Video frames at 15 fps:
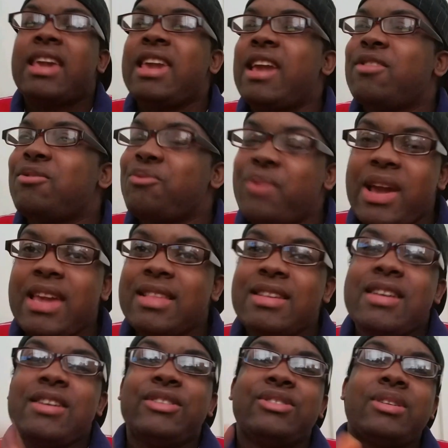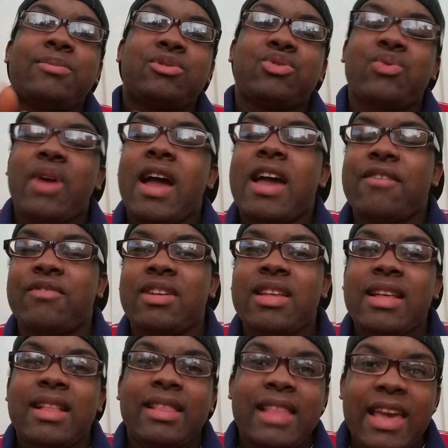I can't wait. Subscribe,
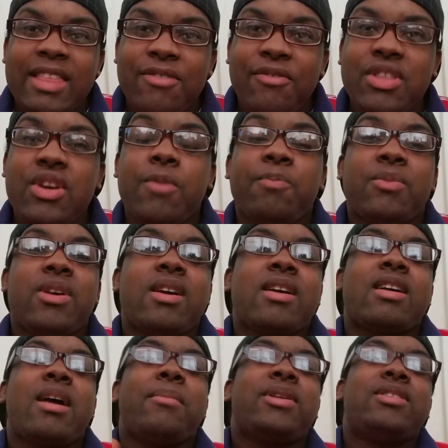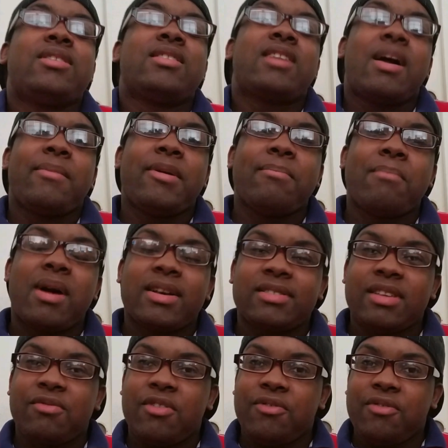like the video, comment in the comment
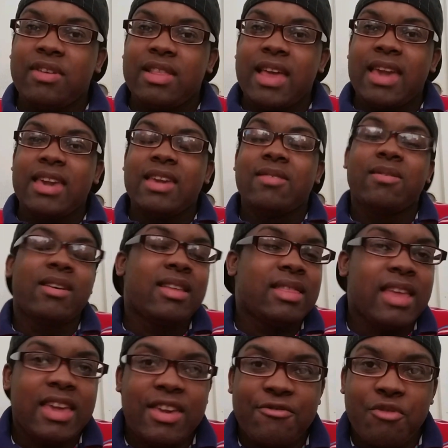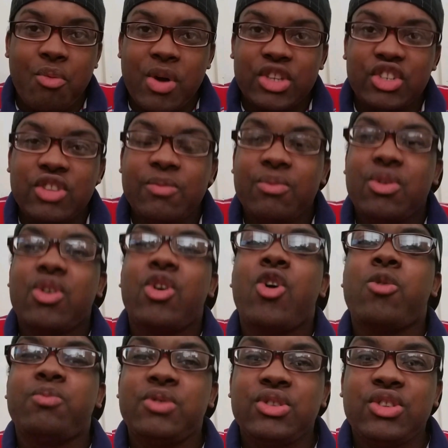box if you feel like it. Thank you for watching.
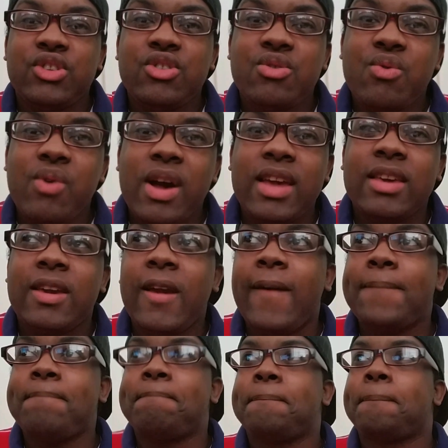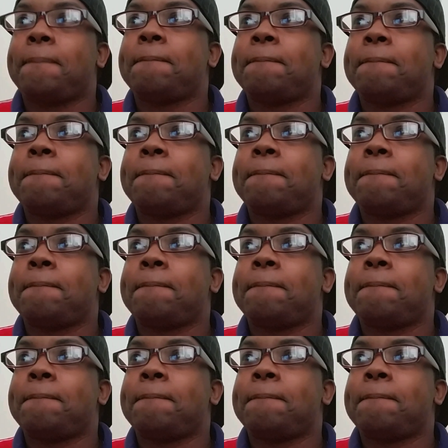Hope to see you again.